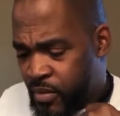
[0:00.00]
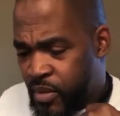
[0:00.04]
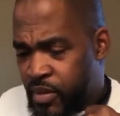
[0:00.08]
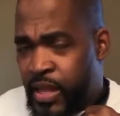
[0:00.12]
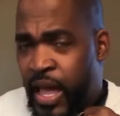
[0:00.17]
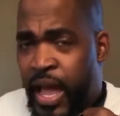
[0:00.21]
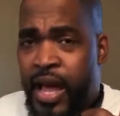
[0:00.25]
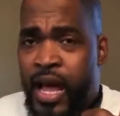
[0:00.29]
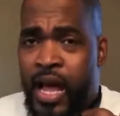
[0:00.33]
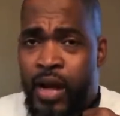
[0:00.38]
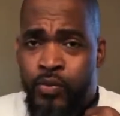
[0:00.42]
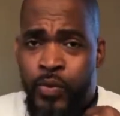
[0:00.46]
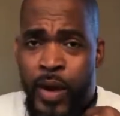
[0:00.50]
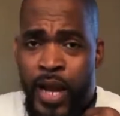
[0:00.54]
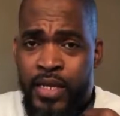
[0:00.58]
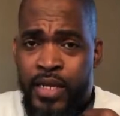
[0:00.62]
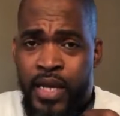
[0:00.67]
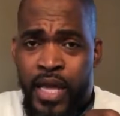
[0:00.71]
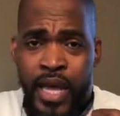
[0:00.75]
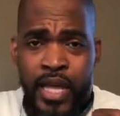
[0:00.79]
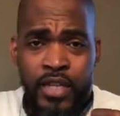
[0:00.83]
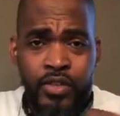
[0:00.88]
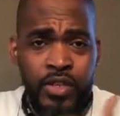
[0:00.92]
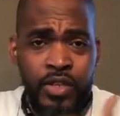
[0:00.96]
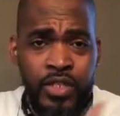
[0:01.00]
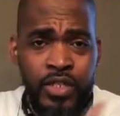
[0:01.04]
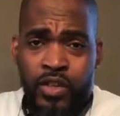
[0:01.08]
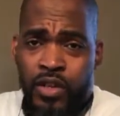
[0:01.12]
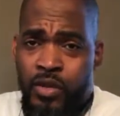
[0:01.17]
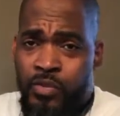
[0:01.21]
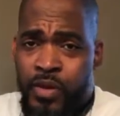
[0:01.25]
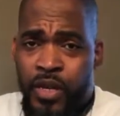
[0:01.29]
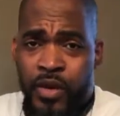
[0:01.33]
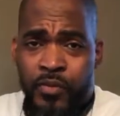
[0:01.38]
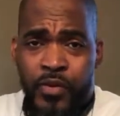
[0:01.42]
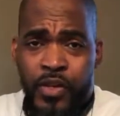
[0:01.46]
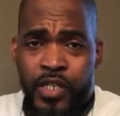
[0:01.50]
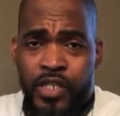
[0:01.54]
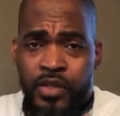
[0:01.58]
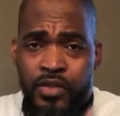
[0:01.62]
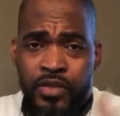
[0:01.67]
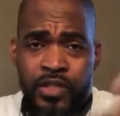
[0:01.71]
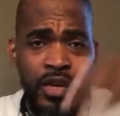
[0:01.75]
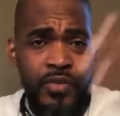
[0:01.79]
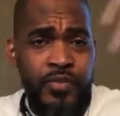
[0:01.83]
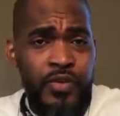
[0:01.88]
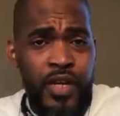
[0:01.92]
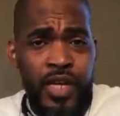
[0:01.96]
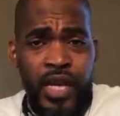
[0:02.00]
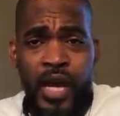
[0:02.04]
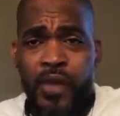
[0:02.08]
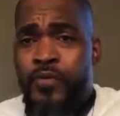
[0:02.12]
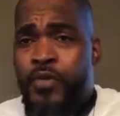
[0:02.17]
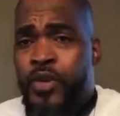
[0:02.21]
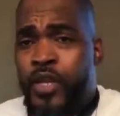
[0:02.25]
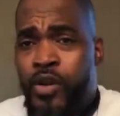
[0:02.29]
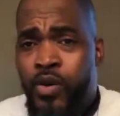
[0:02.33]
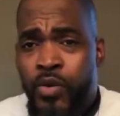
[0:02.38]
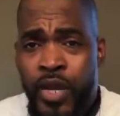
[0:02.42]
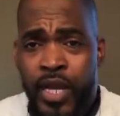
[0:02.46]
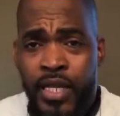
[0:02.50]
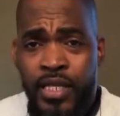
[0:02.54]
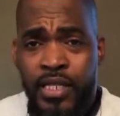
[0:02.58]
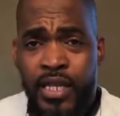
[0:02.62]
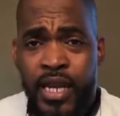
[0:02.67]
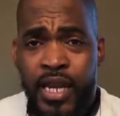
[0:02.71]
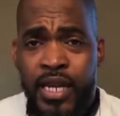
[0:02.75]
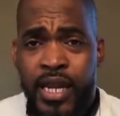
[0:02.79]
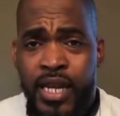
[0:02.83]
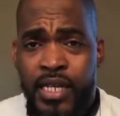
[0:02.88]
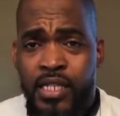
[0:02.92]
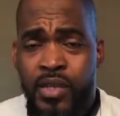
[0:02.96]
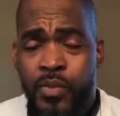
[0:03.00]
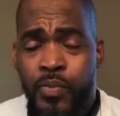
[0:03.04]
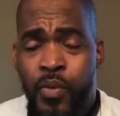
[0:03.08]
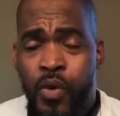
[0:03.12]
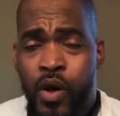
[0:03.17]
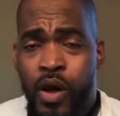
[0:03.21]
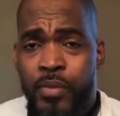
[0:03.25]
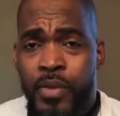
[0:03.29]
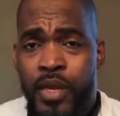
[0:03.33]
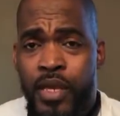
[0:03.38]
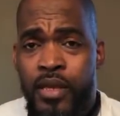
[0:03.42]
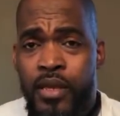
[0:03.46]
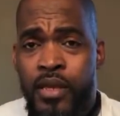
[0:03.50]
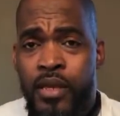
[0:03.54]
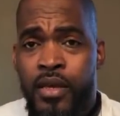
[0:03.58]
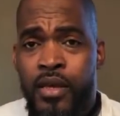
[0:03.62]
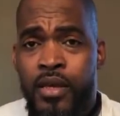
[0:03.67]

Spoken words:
Now I'm writing the address on the beneficiary certificate, and I'm going to go ahead to that next appointment.